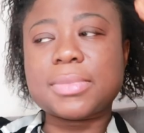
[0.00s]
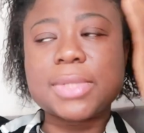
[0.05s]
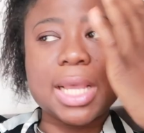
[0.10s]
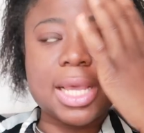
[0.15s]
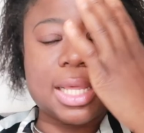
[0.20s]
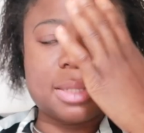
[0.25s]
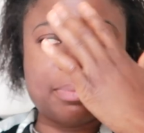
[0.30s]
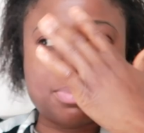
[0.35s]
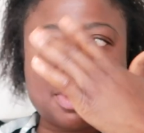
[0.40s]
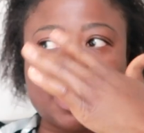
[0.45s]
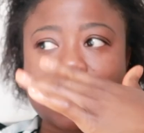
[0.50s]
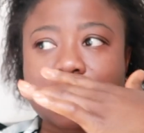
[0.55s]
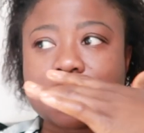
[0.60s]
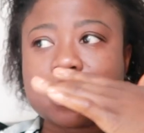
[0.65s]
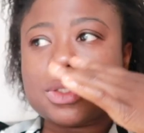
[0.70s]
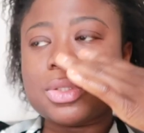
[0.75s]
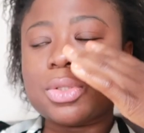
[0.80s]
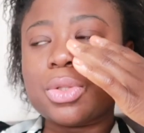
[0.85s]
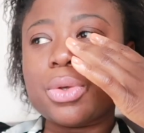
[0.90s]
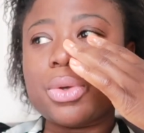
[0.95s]
I had
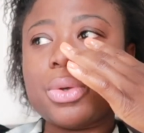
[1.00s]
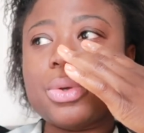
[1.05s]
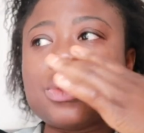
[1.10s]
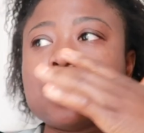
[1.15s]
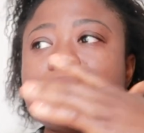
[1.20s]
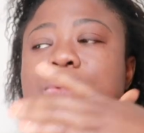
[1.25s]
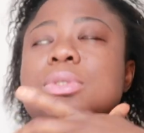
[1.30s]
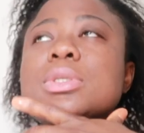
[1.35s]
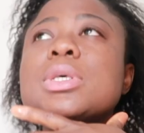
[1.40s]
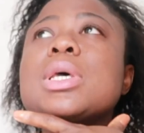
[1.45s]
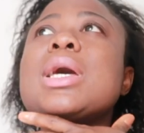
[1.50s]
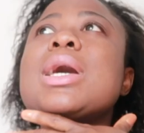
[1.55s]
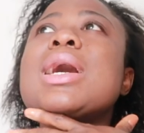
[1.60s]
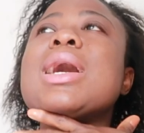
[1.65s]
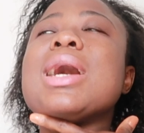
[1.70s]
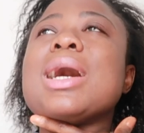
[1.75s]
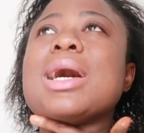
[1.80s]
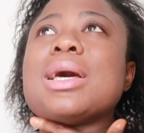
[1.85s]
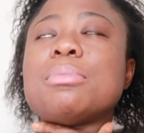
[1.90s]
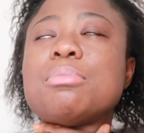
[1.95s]
blocked nose,
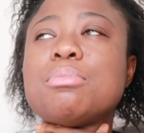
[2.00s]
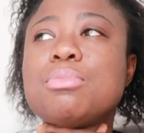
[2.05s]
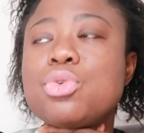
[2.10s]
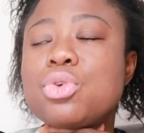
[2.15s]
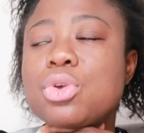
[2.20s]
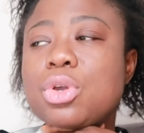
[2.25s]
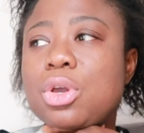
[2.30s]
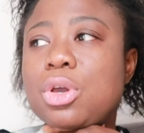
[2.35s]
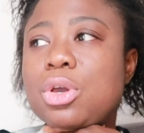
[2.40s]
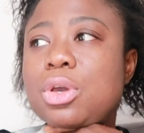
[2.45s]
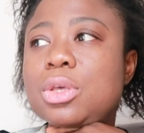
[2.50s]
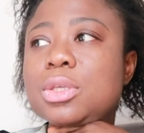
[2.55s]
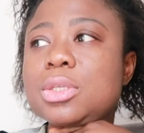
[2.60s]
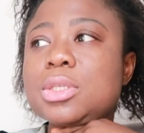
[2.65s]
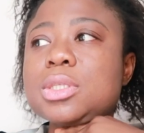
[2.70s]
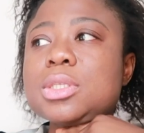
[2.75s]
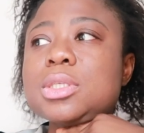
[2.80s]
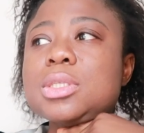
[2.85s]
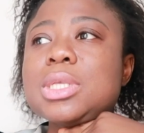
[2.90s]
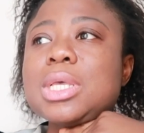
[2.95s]
I had
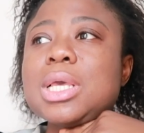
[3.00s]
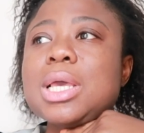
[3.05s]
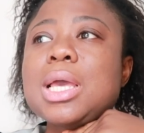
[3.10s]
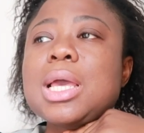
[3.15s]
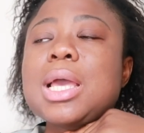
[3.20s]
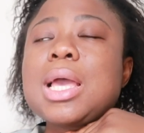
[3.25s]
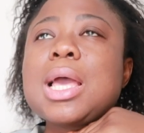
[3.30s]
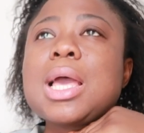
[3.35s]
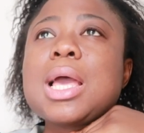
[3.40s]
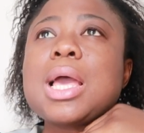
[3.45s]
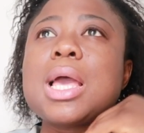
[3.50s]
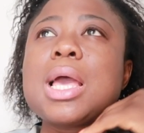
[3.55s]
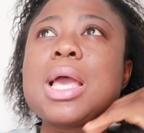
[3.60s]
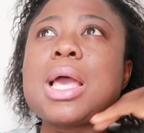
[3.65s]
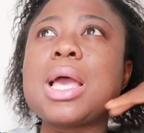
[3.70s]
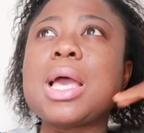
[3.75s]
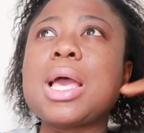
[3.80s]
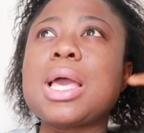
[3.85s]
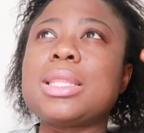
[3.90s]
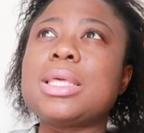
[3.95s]
mucus.
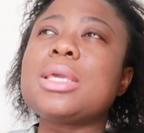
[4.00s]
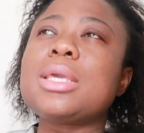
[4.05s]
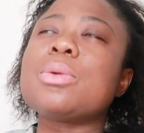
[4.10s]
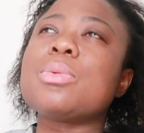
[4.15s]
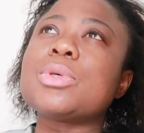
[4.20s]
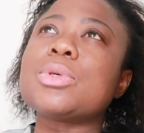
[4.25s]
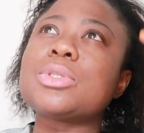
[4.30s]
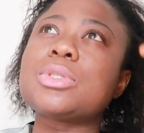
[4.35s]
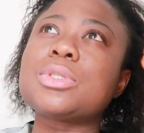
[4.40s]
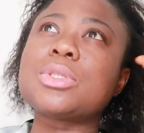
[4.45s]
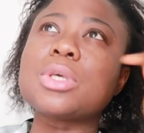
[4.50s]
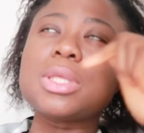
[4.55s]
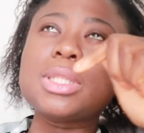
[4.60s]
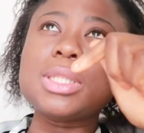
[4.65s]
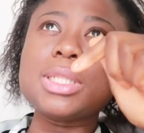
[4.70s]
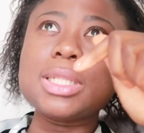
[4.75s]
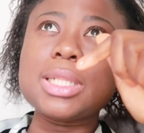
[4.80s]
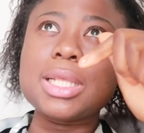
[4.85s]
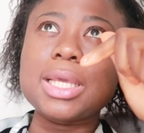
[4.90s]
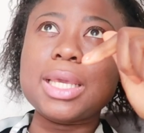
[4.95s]
I think it was
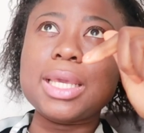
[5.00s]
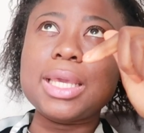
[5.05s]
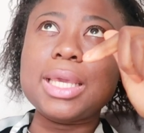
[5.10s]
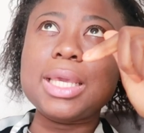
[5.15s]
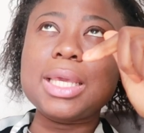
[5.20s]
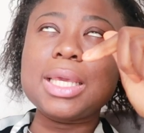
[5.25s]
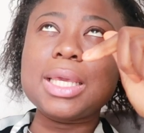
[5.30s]
Sunday